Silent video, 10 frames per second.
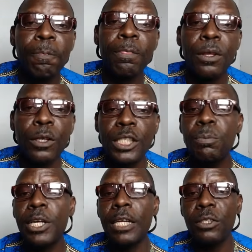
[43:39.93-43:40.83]
You see,
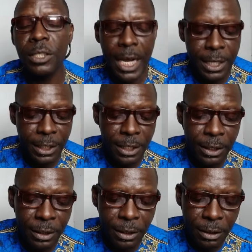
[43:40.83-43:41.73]
modern
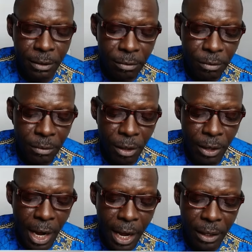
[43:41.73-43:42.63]
societies, all
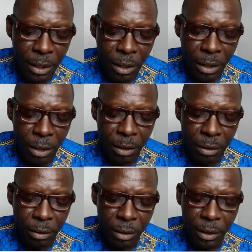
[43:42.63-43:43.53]
right,
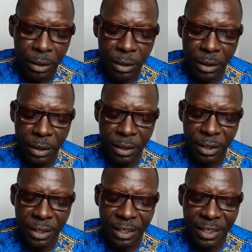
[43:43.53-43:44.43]

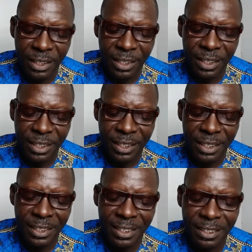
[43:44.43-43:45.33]
we
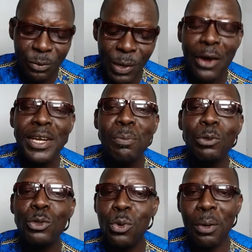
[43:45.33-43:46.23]
are unable
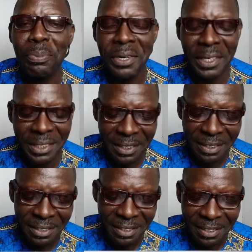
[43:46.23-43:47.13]
to cooperate.
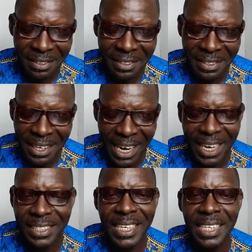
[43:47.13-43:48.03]
I
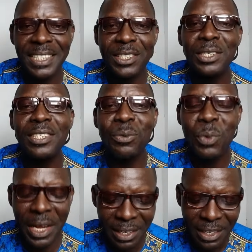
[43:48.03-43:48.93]
guess that is just the
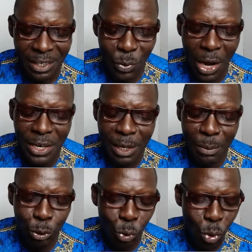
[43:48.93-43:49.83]
way. We are unable
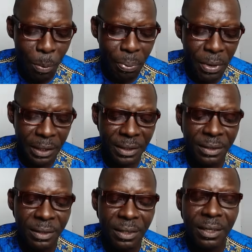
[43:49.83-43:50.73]
to cooperate.
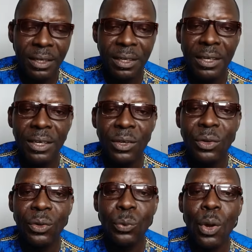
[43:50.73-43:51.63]

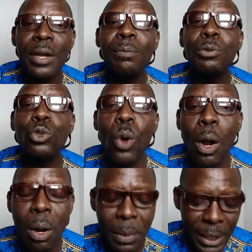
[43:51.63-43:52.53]
We are unable to
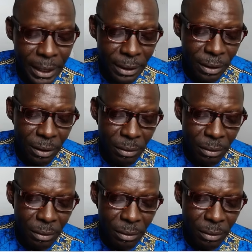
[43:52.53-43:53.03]
accommodate.